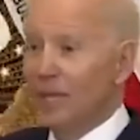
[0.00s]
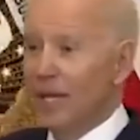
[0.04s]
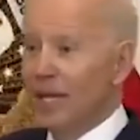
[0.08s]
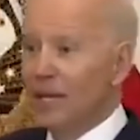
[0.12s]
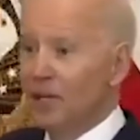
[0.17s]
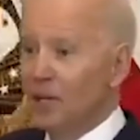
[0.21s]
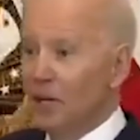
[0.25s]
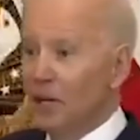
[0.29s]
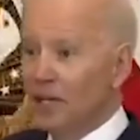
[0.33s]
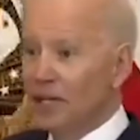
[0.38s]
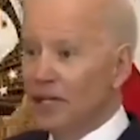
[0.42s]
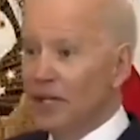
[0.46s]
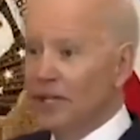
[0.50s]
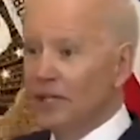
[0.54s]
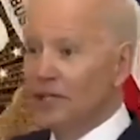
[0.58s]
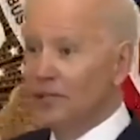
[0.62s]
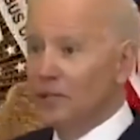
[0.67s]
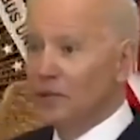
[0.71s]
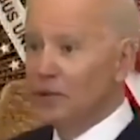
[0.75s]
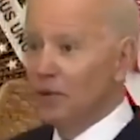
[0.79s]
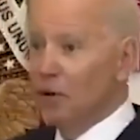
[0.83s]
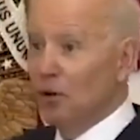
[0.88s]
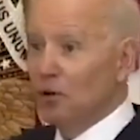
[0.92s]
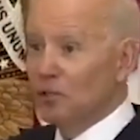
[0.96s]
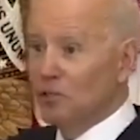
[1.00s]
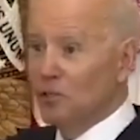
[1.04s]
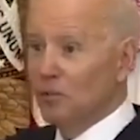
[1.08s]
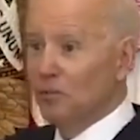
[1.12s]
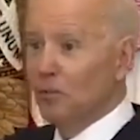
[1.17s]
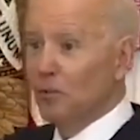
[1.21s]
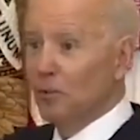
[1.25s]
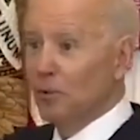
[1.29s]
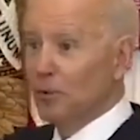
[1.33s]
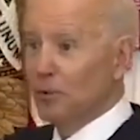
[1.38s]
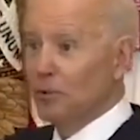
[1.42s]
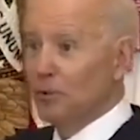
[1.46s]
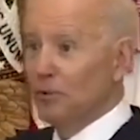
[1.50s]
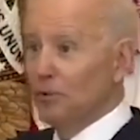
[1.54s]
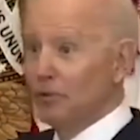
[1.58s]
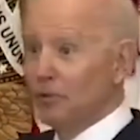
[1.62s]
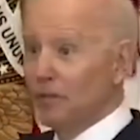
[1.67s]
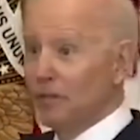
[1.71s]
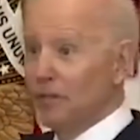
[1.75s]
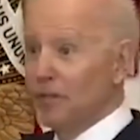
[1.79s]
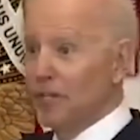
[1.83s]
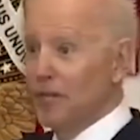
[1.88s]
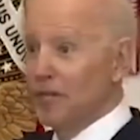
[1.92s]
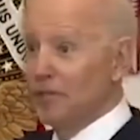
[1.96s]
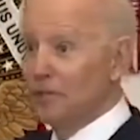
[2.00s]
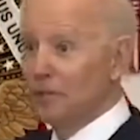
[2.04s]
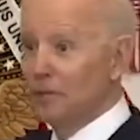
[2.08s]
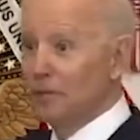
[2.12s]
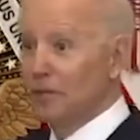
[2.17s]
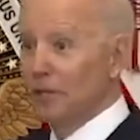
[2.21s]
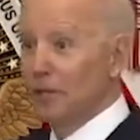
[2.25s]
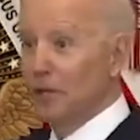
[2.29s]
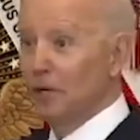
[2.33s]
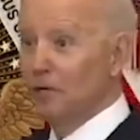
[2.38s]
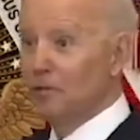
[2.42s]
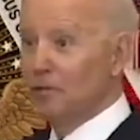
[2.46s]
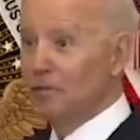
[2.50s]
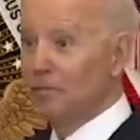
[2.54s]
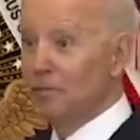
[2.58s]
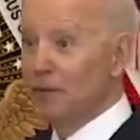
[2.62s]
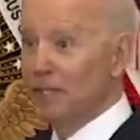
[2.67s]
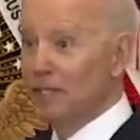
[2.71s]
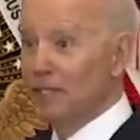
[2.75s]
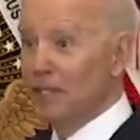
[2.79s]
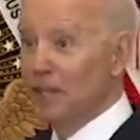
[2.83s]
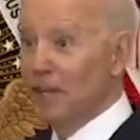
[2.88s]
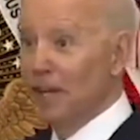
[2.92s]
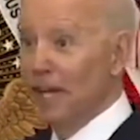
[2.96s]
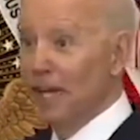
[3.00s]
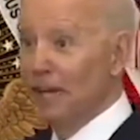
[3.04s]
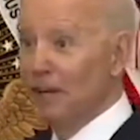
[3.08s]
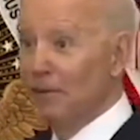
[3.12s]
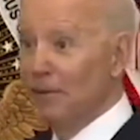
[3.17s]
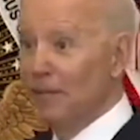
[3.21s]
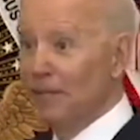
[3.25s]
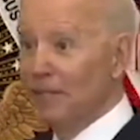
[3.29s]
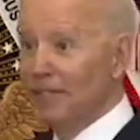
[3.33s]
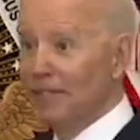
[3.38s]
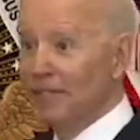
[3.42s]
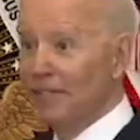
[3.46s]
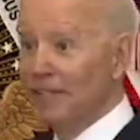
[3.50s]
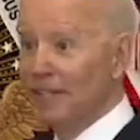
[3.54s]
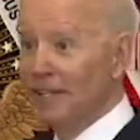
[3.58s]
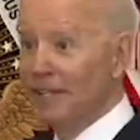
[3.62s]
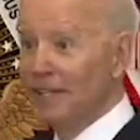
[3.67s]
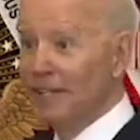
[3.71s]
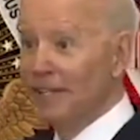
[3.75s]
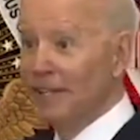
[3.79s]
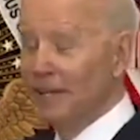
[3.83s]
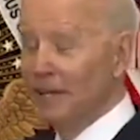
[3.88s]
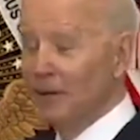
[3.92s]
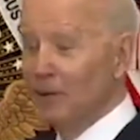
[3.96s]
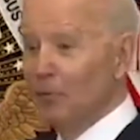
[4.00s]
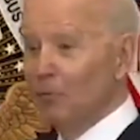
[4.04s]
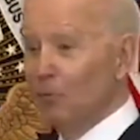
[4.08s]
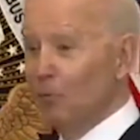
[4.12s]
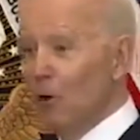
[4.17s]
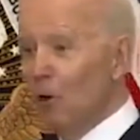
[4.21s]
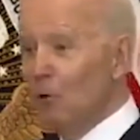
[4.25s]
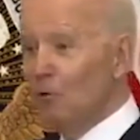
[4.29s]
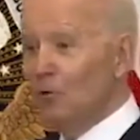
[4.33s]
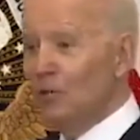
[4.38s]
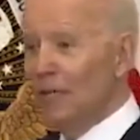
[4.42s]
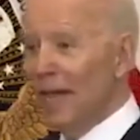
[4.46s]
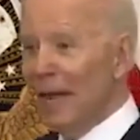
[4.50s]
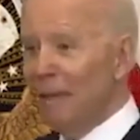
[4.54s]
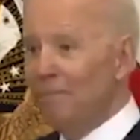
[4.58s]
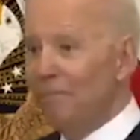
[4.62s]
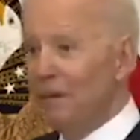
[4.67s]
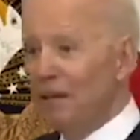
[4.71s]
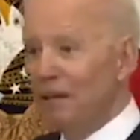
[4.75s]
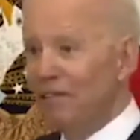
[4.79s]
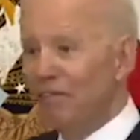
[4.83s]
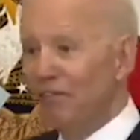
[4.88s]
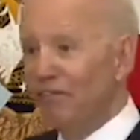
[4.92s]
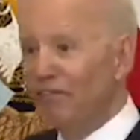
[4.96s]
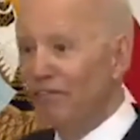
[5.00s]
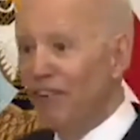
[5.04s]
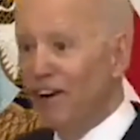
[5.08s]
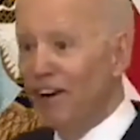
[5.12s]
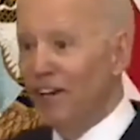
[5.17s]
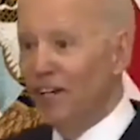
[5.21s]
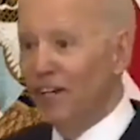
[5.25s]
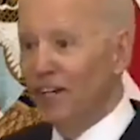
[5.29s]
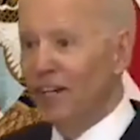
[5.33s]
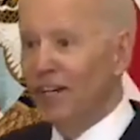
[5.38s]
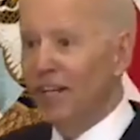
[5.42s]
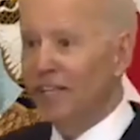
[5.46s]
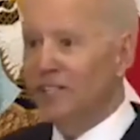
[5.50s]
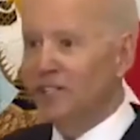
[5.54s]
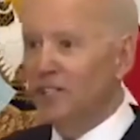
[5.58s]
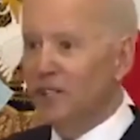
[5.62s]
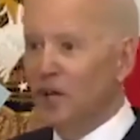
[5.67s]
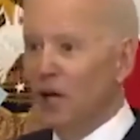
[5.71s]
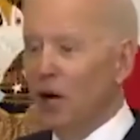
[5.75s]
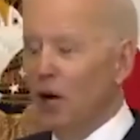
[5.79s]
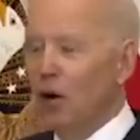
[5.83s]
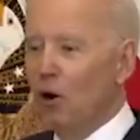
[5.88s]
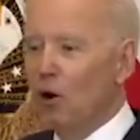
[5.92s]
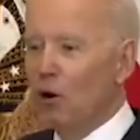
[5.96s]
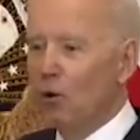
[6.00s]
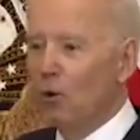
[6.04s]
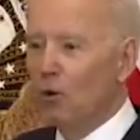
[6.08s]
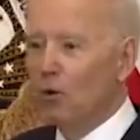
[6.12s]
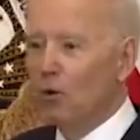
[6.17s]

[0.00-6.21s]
them take our kids across the border into a desert where they don't speak the language. Won't that be fun? Let's go.